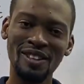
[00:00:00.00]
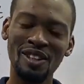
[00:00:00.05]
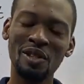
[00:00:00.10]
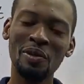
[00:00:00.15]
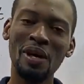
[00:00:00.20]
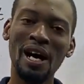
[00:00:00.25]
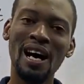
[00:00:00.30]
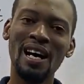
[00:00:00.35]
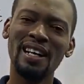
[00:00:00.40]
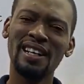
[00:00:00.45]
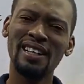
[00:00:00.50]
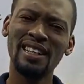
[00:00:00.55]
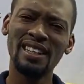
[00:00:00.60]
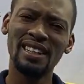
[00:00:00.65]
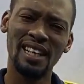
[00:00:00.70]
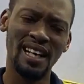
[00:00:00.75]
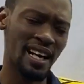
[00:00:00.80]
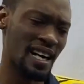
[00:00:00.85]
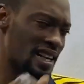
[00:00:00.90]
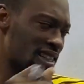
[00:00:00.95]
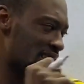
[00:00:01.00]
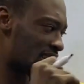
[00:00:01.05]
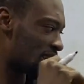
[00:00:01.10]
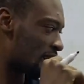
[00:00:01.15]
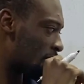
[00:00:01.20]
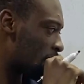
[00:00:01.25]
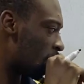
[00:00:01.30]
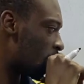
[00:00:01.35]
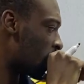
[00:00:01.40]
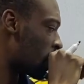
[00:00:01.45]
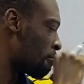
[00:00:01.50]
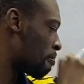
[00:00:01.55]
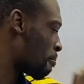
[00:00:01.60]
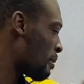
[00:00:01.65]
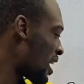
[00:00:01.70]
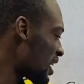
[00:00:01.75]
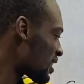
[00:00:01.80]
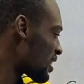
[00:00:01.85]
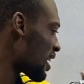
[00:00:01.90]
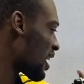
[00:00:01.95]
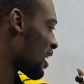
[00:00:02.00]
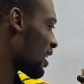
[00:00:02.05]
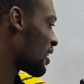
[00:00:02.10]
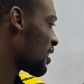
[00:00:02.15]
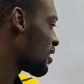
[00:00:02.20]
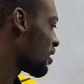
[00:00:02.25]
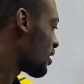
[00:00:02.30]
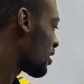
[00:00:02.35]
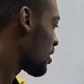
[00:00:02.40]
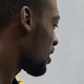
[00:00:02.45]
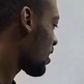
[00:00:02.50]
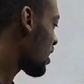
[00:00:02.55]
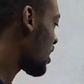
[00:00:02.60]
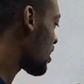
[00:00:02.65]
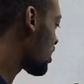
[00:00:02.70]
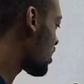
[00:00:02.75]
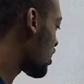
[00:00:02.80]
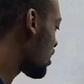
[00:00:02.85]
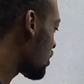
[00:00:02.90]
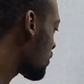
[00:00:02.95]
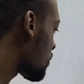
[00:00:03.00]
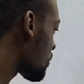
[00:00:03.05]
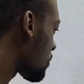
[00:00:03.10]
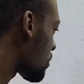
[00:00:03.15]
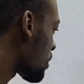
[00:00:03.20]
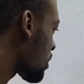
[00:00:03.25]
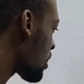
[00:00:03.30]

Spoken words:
to agree that matter can change from